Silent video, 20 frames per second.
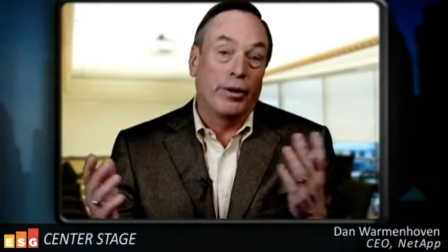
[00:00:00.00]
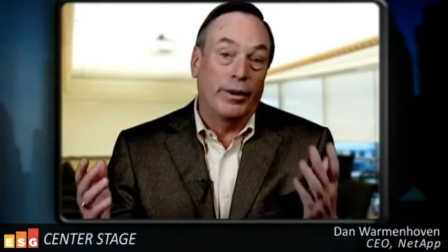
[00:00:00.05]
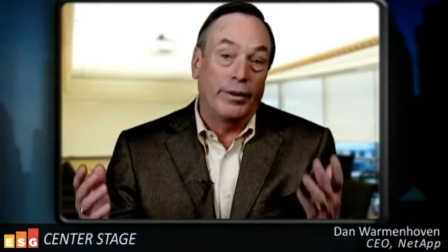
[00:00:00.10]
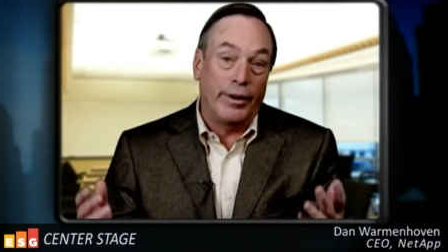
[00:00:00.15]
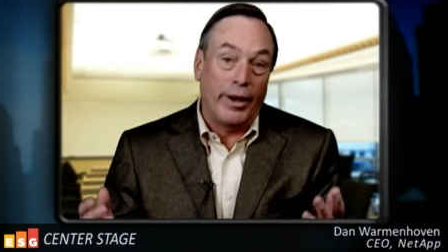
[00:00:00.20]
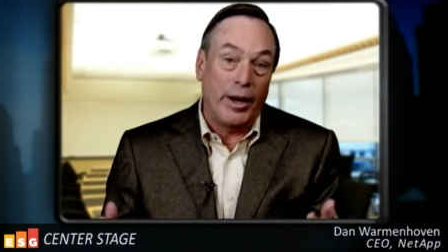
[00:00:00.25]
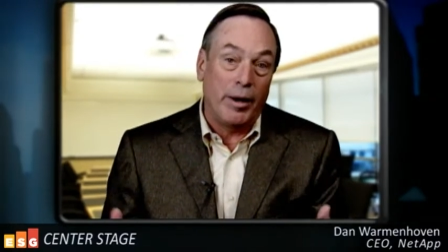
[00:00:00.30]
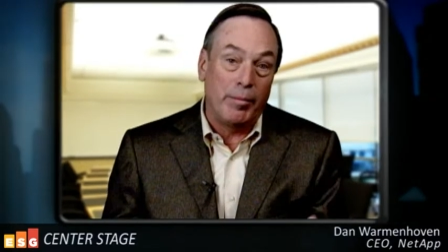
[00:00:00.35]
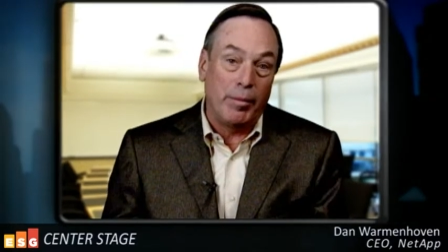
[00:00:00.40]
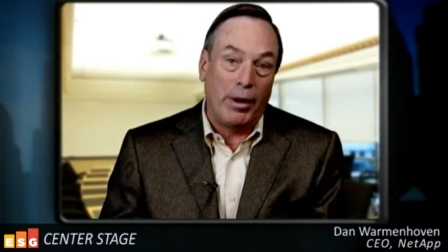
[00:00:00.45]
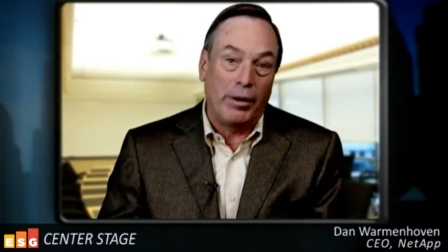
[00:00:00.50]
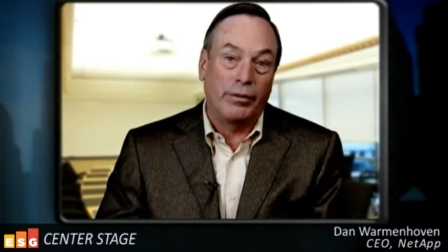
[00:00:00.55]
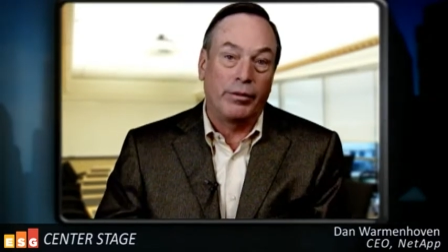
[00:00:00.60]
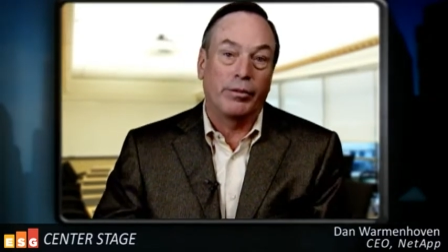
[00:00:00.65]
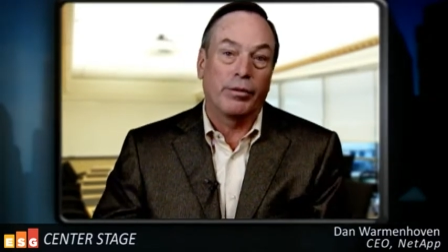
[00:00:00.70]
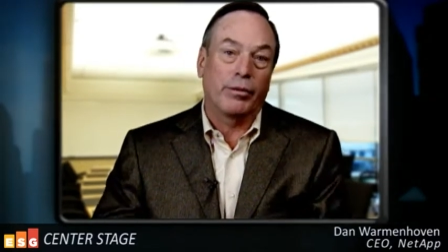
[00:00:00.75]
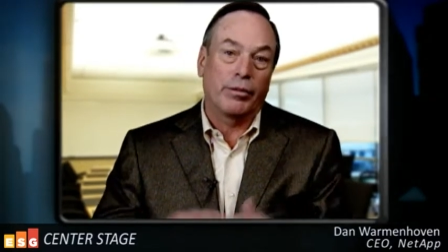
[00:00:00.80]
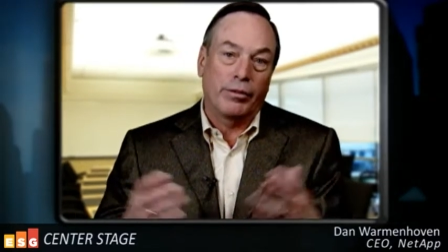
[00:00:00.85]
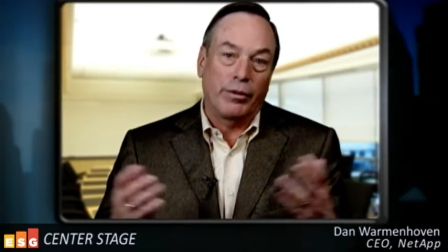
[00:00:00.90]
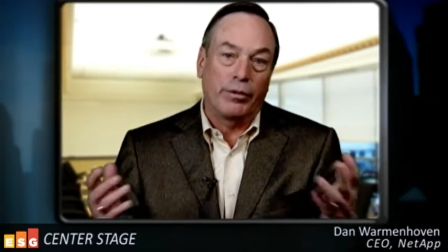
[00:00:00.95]
at databases
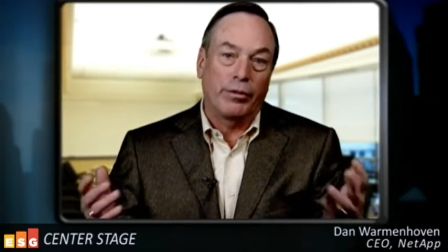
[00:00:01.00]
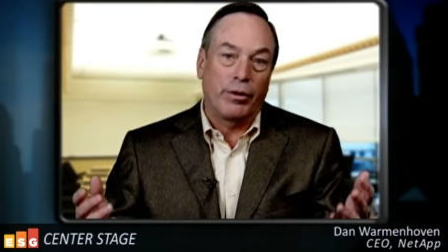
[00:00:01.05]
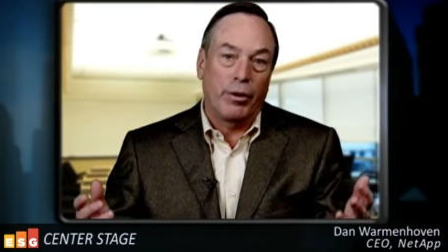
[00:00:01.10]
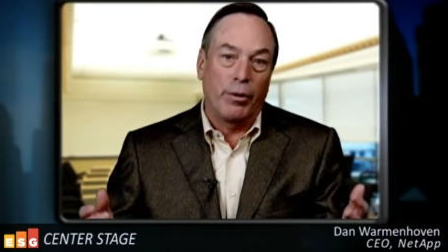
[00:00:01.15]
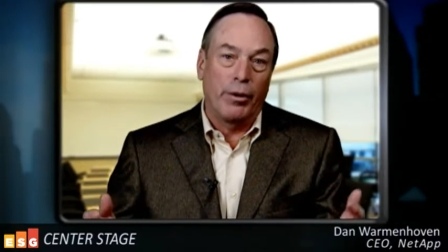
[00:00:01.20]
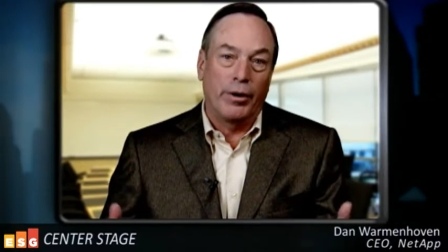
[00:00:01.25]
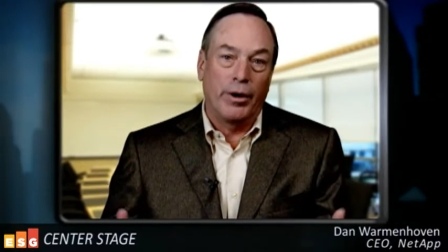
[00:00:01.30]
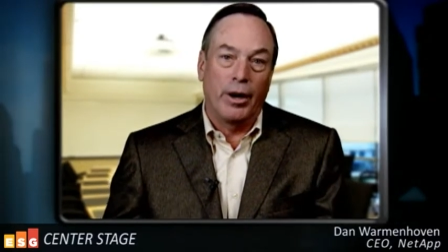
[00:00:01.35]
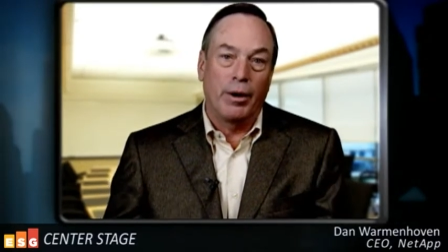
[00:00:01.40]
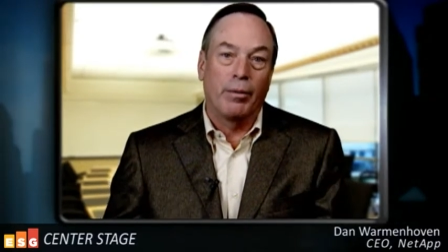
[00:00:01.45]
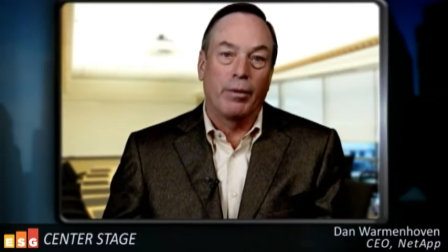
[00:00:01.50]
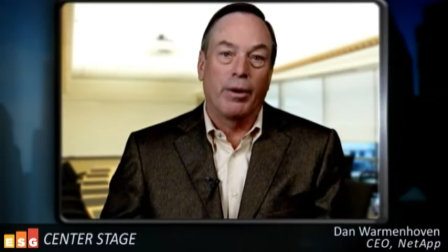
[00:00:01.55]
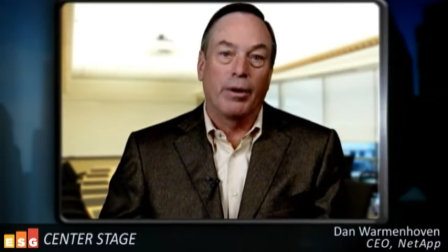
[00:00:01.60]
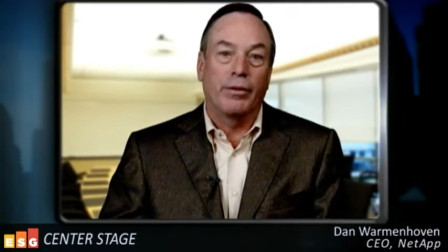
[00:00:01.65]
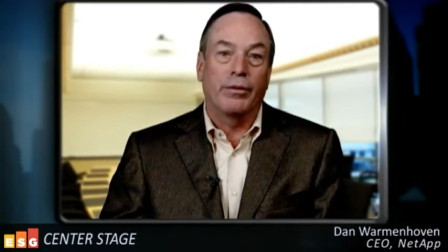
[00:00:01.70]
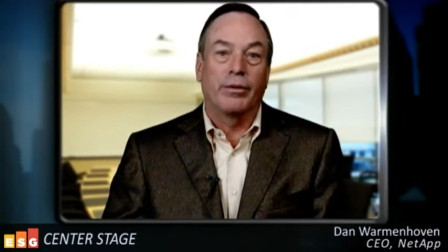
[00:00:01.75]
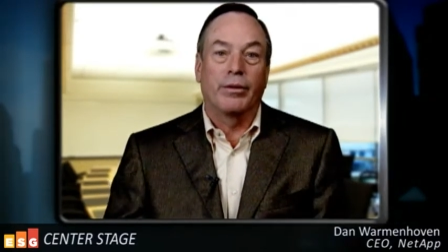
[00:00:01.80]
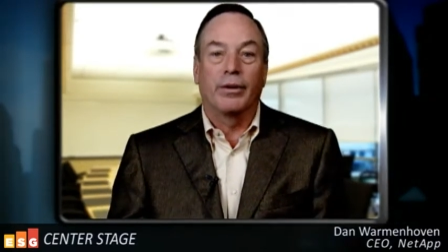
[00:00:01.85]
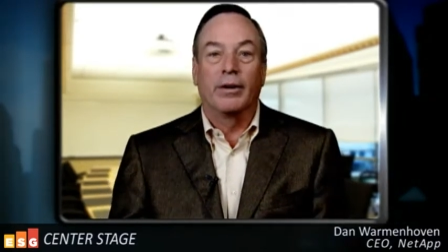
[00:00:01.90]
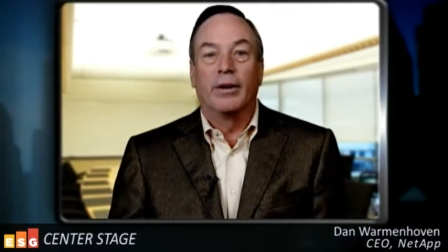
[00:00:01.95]
or Cisco at
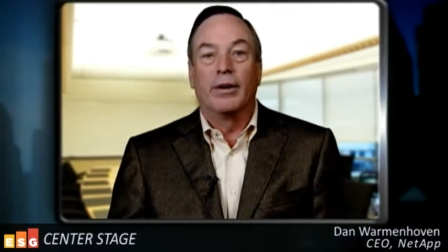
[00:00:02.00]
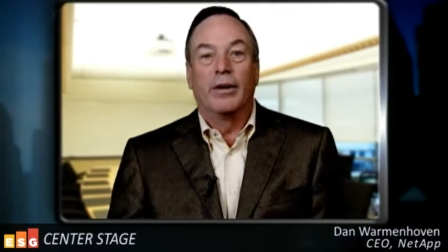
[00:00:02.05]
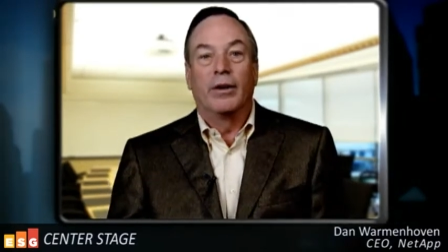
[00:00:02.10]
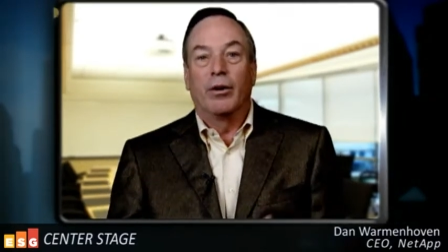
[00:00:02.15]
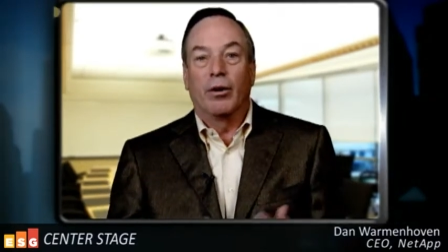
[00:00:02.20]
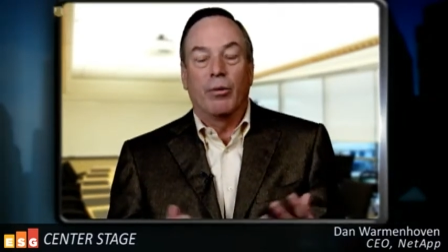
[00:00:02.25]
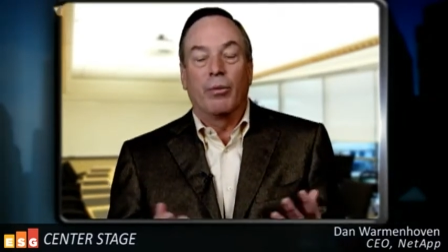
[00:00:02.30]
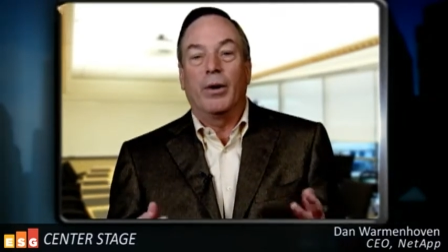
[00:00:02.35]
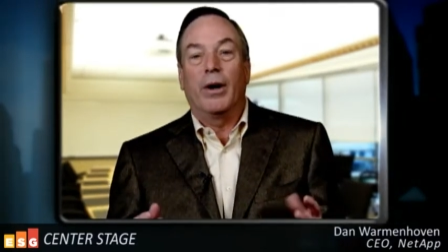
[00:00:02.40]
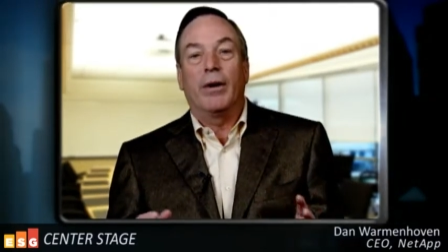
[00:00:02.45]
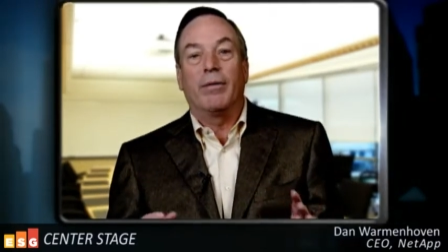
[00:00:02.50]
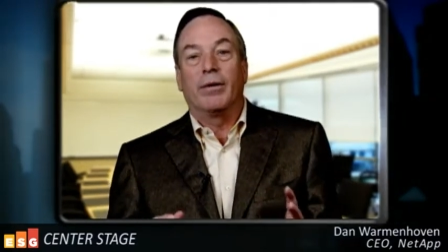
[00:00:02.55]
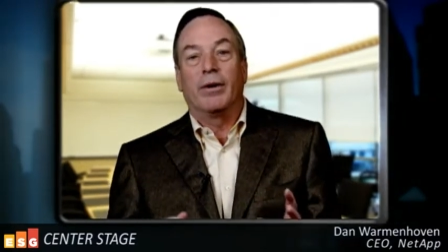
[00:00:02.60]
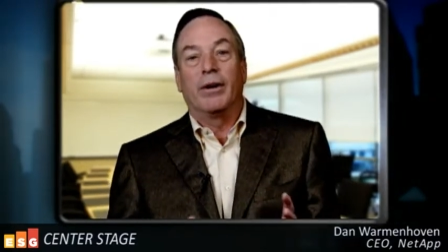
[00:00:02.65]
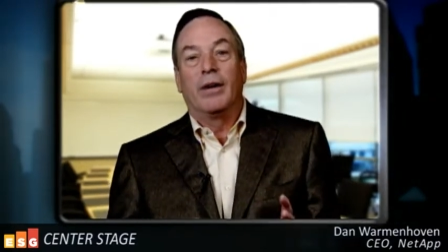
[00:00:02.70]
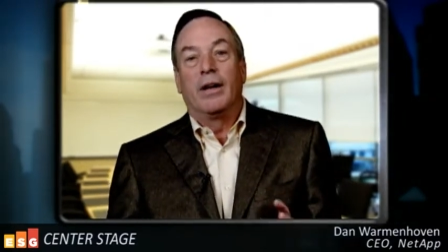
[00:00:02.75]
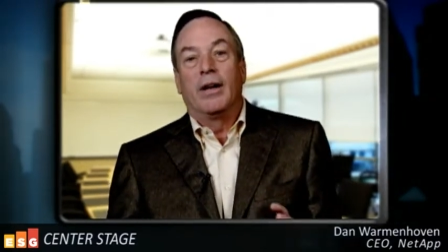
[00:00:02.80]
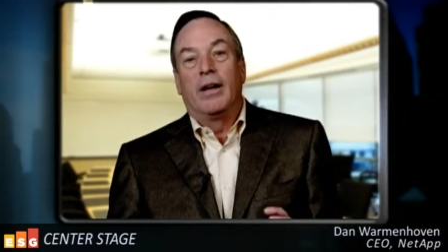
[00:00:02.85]
networks or whatever.